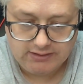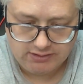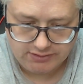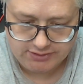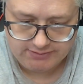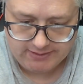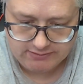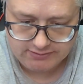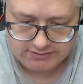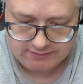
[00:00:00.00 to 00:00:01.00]
is a lot to
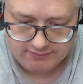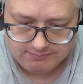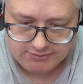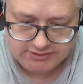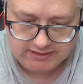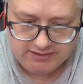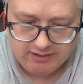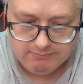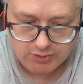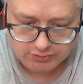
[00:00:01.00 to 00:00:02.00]
spend on something, particularly
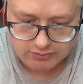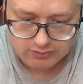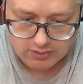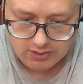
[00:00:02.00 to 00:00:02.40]
a model